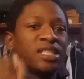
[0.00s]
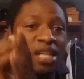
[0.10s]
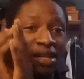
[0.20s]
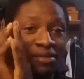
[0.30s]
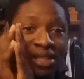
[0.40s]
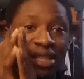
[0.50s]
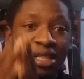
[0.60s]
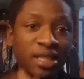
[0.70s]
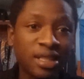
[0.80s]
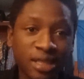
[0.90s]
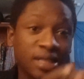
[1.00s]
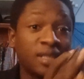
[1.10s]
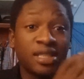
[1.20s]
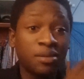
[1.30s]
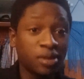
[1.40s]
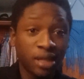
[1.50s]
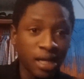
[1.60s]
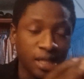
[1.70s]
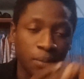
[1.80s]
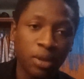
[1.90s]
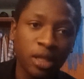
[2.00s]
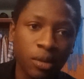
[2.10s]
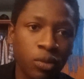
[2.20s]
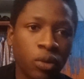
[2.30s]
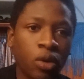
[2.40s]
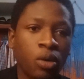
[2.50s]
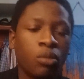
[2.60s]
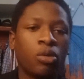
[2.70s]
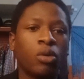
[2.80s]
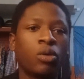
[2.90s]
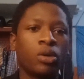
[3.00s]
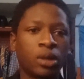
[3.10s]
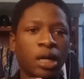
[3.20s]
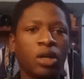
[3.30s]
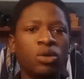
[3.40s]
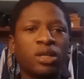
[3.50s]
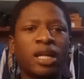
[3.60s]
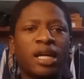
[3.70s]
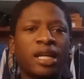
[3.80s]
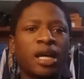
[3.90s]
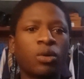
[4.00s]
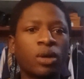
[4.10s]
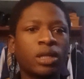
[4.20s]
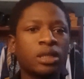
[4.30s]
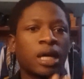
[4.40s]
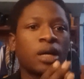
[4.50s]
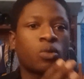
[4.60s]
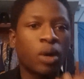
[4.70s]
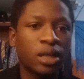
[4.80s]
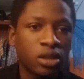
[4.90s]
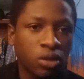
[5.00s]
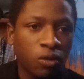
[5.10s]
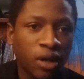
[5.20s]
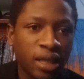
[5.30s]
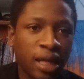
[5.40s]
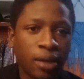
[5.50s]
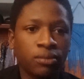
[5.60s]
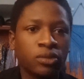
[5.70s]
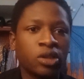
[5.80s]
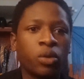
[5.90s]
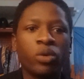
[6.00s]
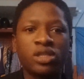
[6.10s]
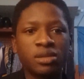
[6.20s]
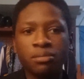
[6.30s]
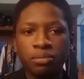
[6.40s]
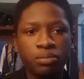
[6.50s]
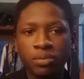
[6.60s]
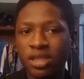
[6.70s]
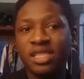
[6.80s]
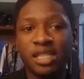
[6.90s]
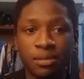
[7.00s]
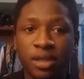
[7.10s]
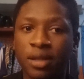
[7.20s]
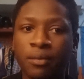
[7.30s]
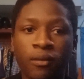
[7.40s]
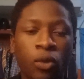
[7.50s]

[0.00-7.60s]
It's everything is the same thing that is applicable. But along the line, I quite discovered that it wasn't the same thing.